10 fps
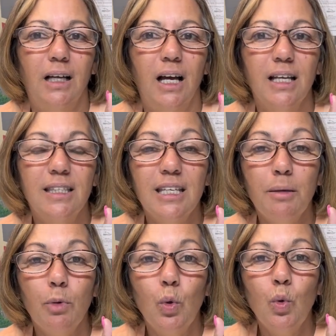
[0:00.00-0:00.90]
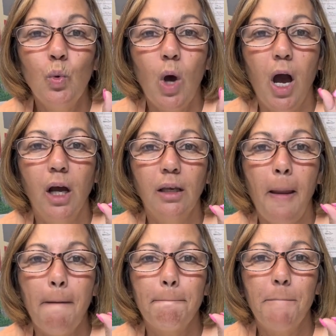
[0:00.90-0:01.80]
a Temu
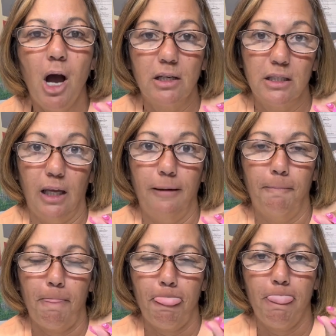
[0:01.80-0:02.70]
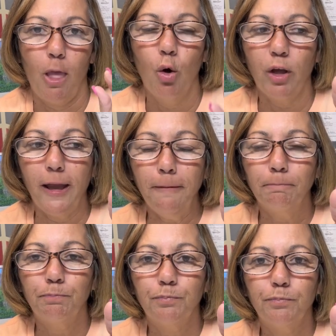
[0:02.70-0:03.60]
unboxing, okay?
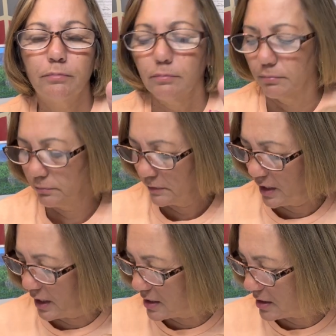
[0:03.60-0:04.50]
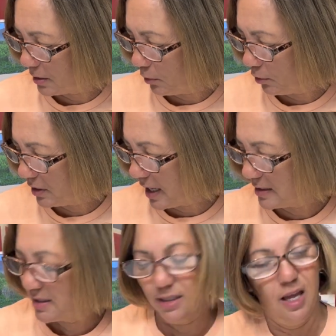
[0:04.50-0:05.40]
It's Temu,
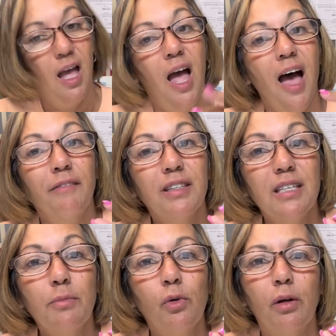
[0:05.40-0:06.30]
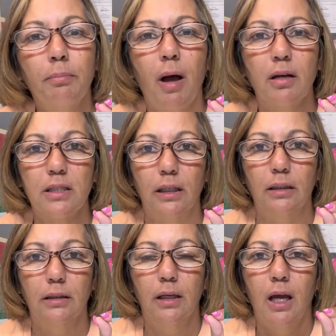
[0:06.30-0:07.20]
yes. I have a Temu unboxing.
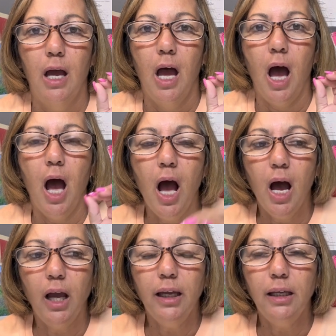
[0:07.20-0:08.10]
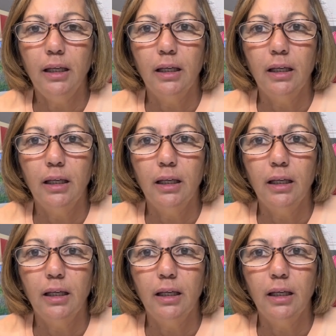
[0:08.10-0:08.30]
I,